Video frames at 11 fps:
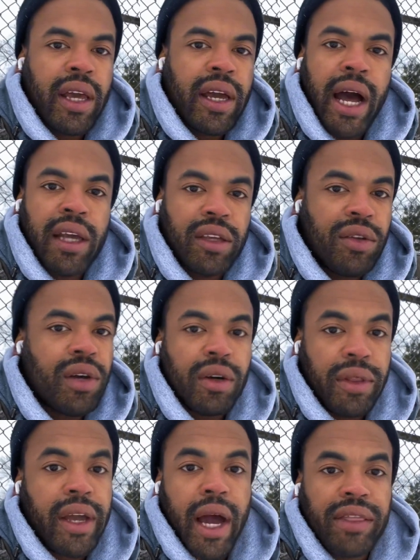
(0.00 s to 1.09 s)
got
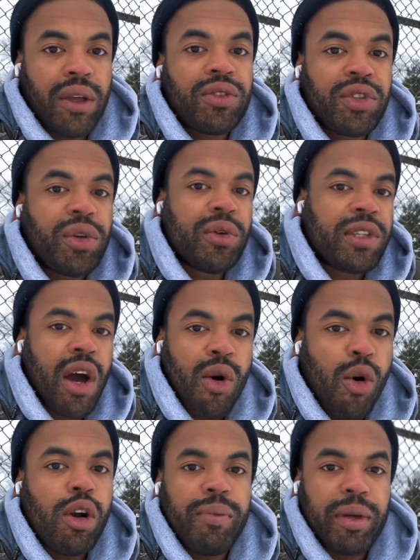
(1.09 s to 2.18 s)
those dudes that
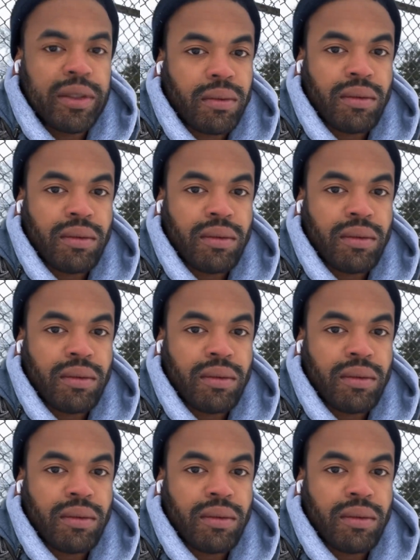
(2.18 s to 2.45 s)
orbit.